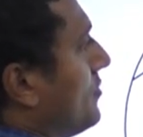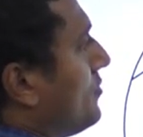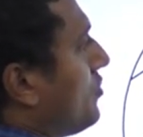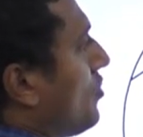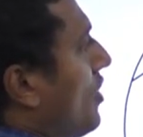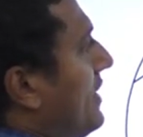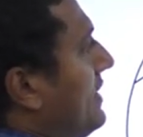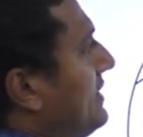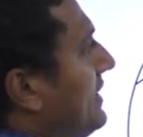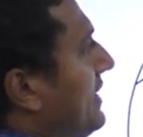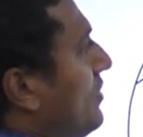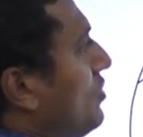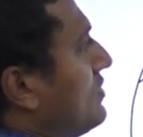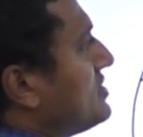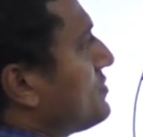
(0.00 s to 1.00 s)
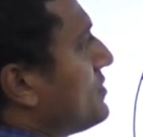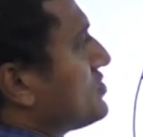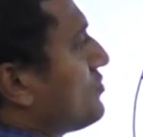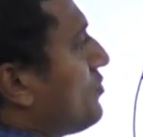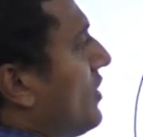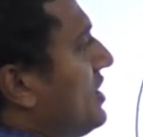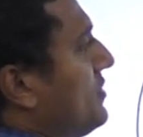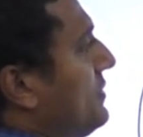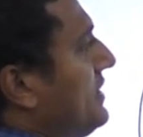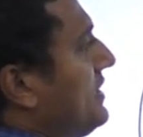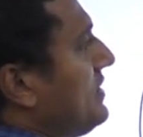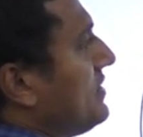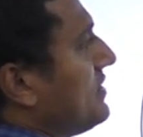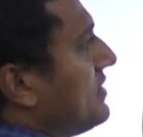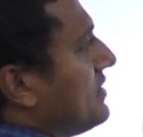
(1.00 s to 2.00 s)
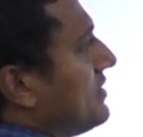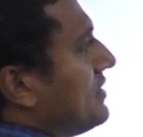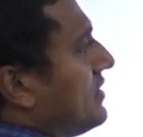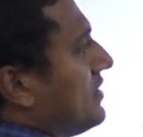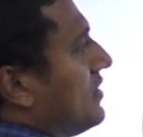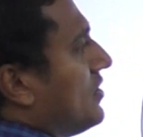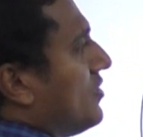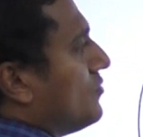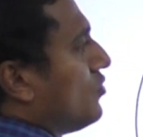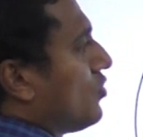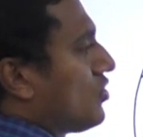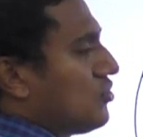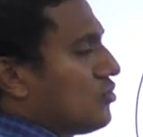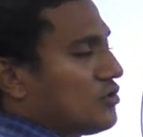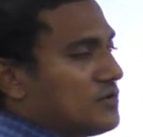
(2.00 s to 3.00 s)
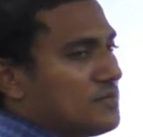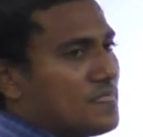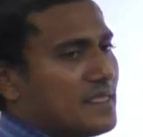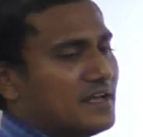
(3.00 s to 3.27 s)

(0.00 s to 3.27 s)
Point A only this much, point B more load.